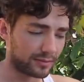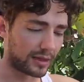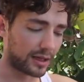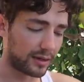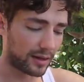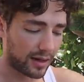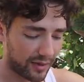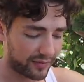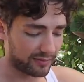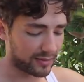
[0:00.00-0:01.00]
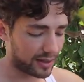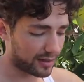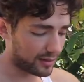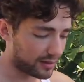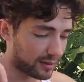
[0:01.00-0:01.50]
Get, get, the, coffee,
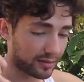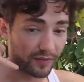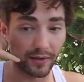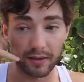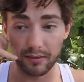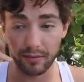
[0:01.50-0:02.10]
man, on the phone.